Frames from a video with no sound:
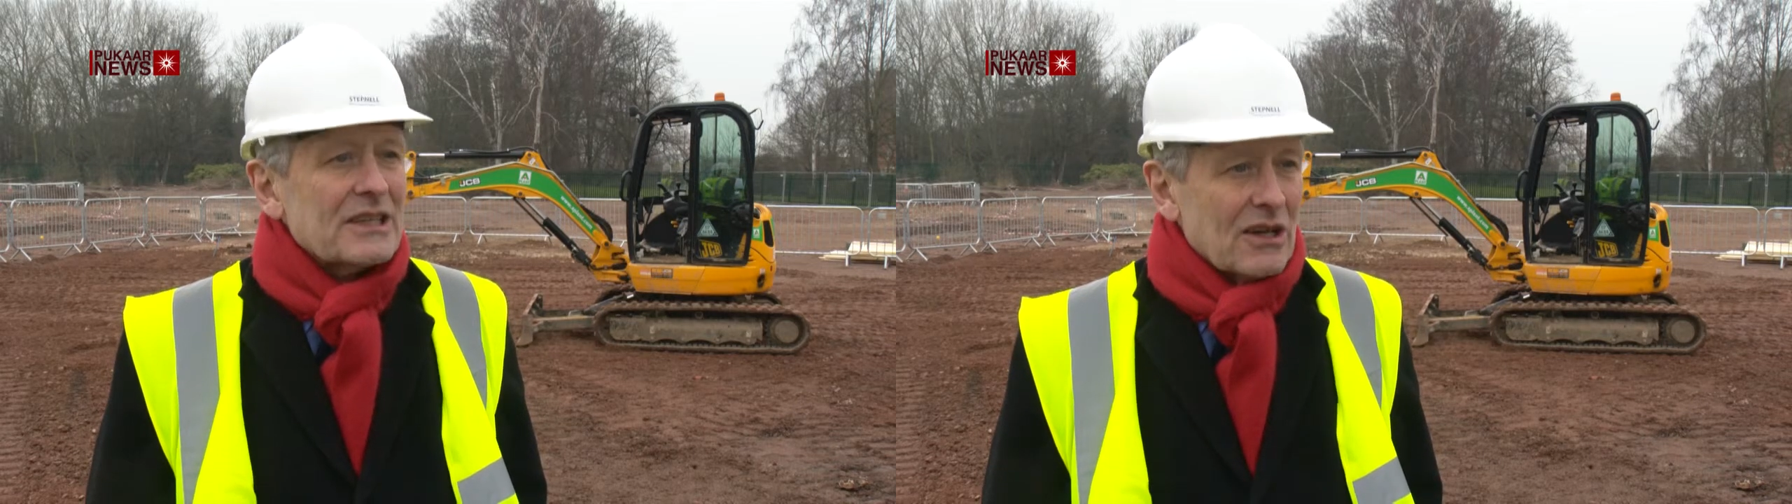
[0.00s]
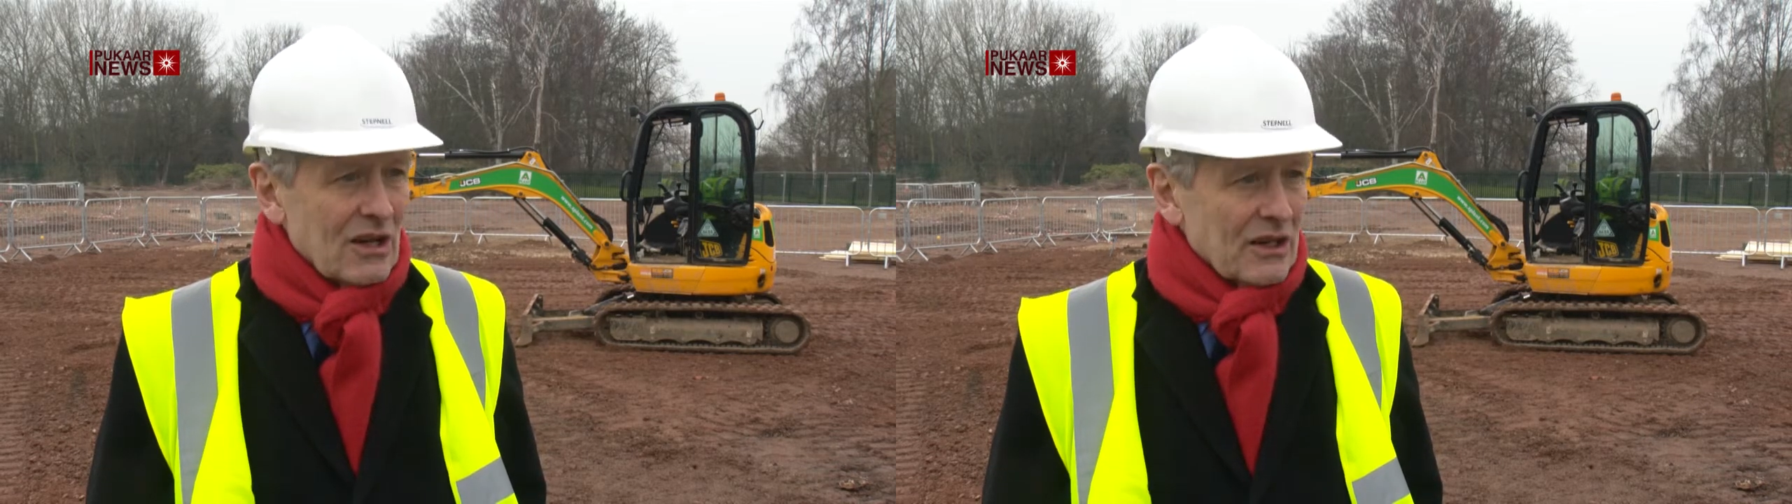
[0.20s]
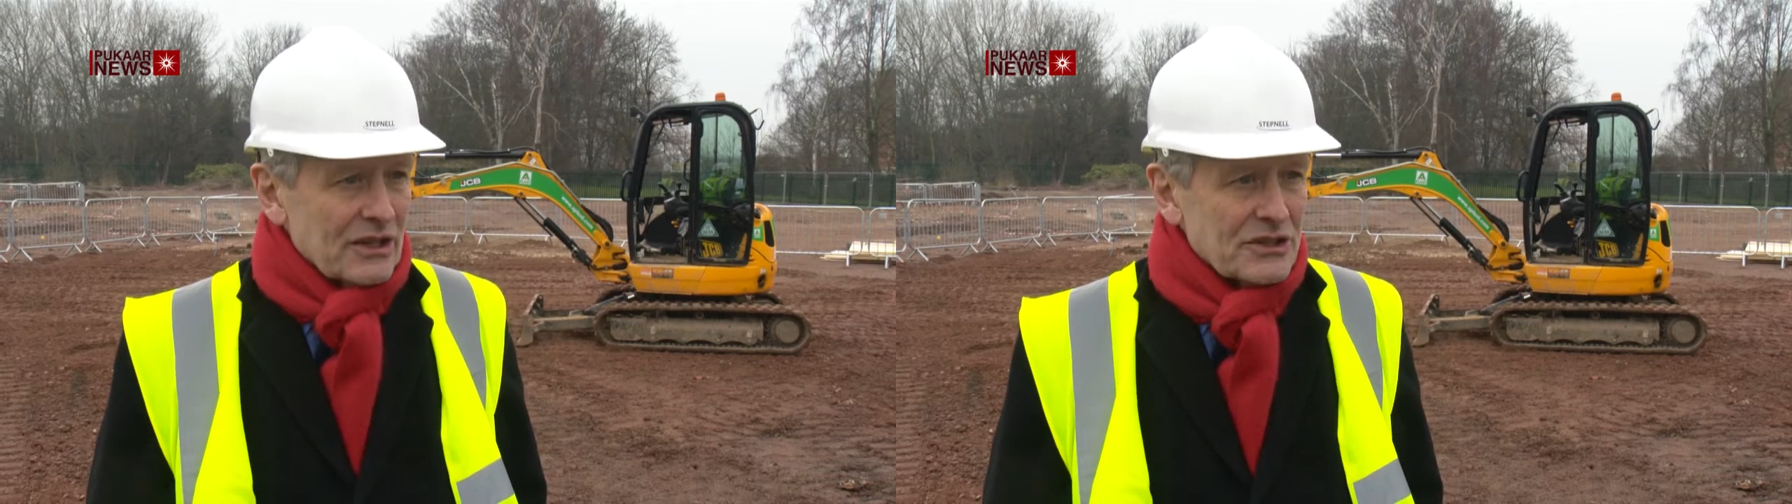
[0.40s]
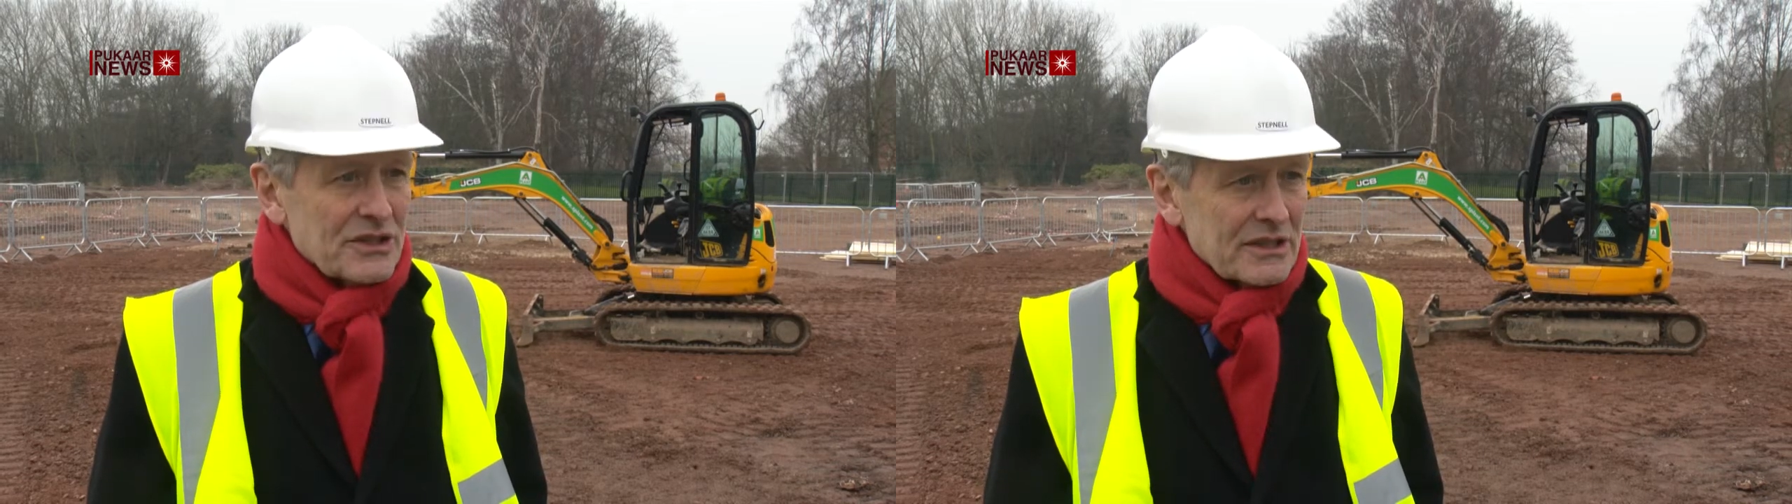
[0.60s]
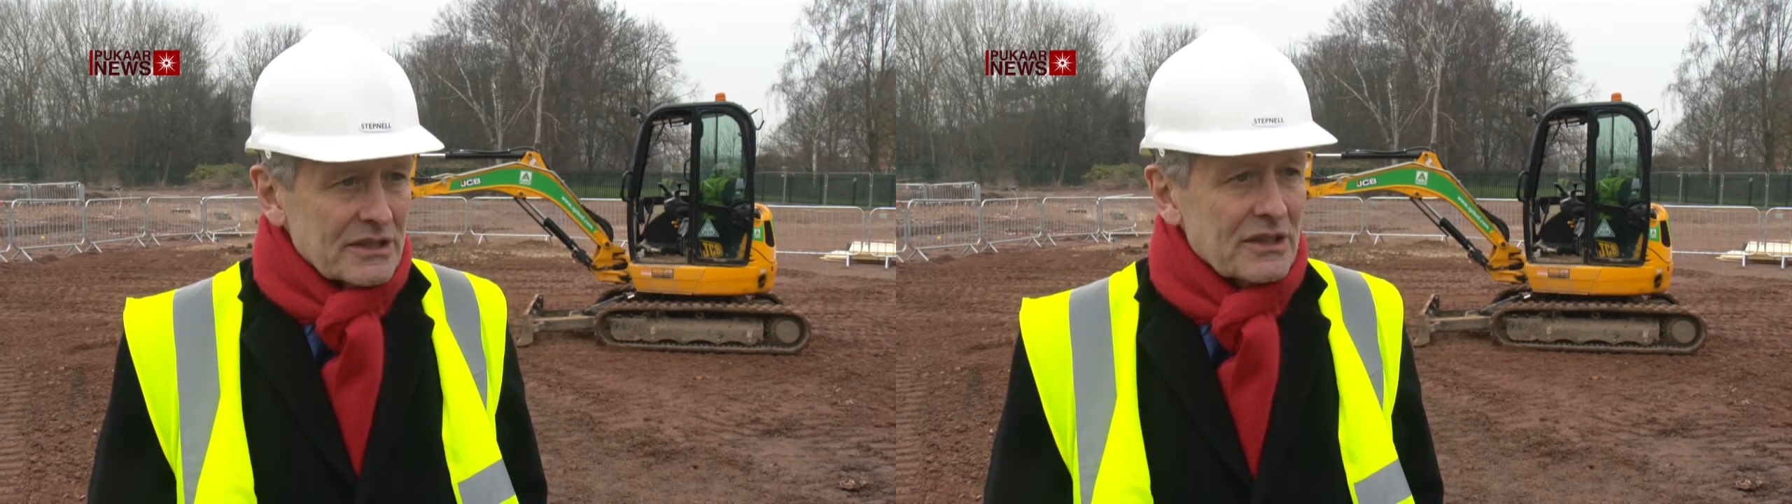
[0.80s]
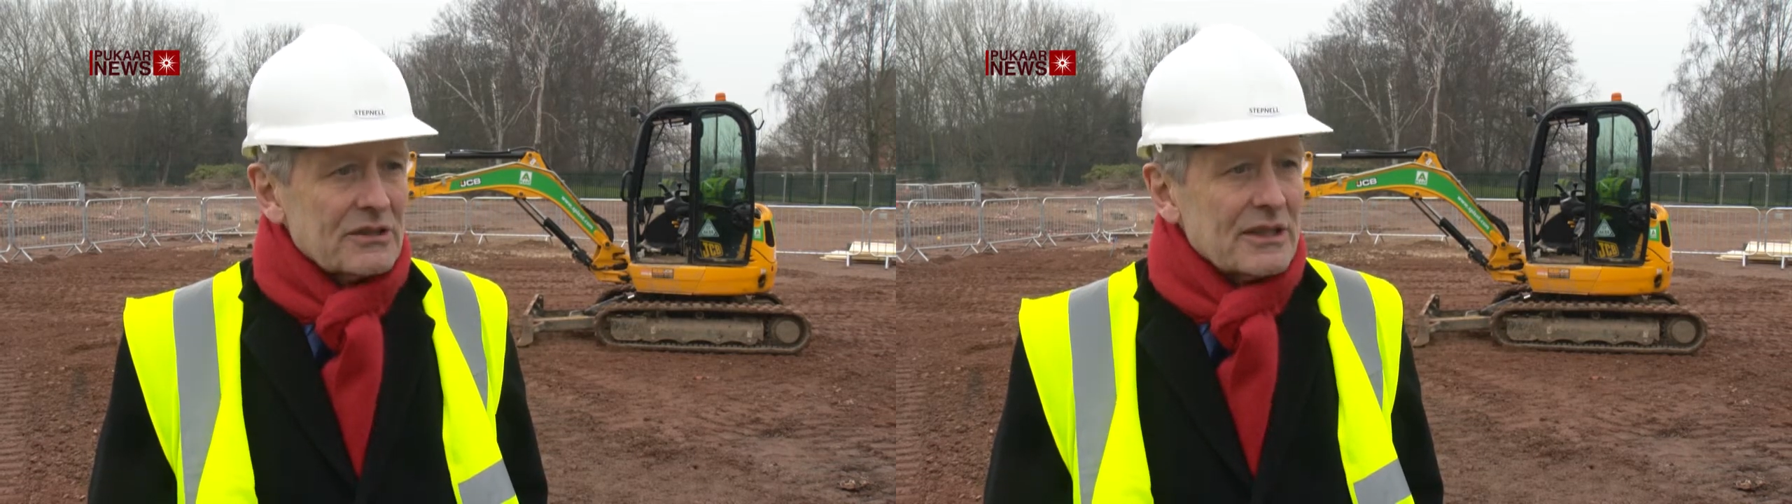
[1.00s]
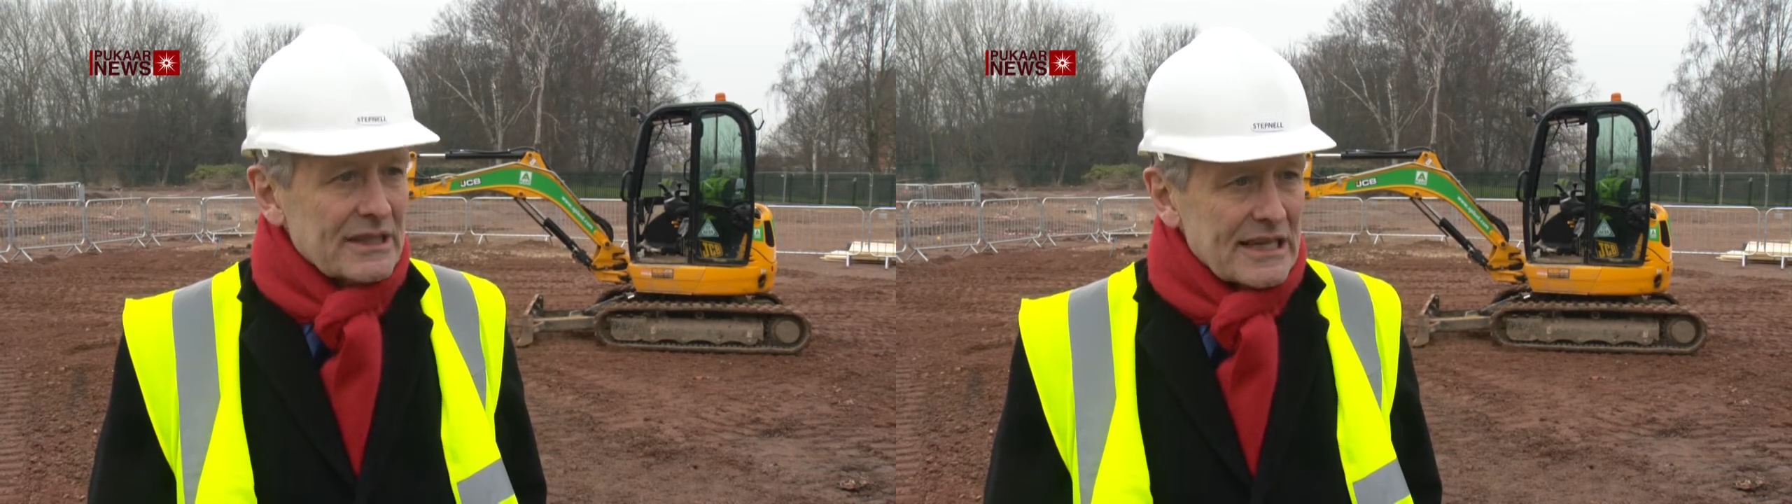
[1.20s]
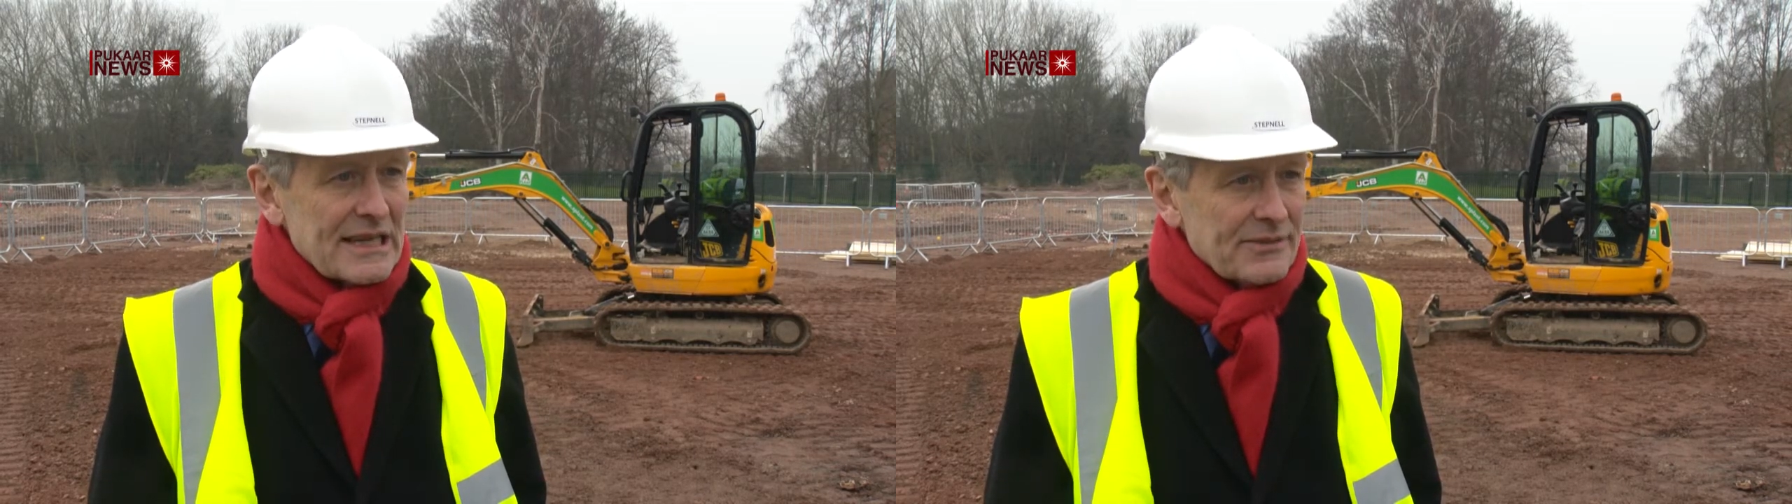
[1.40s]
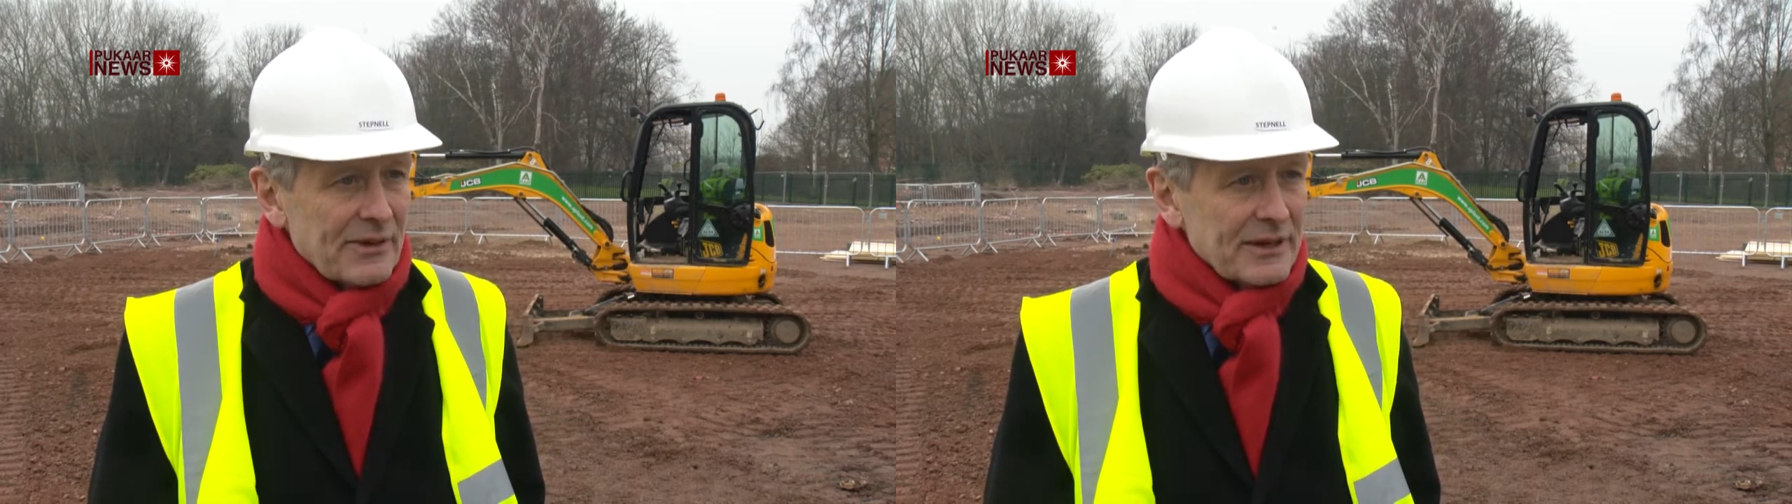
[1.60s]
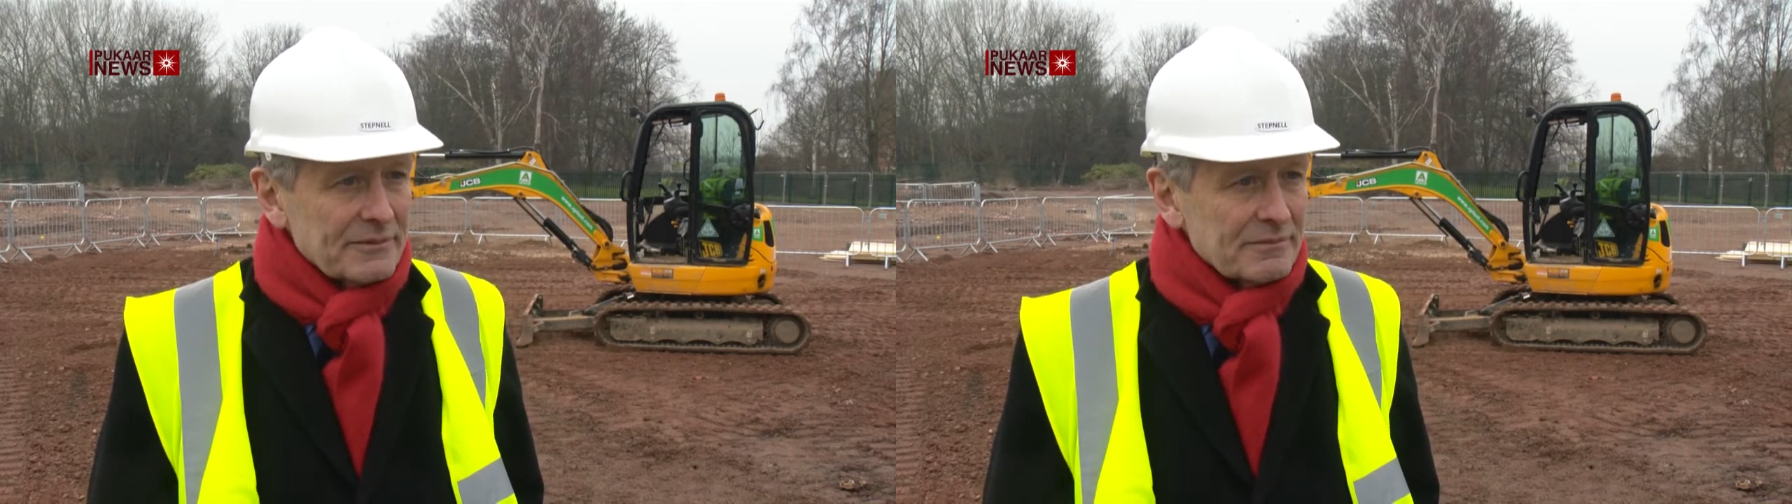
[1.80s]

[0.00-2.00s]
College does so successfully.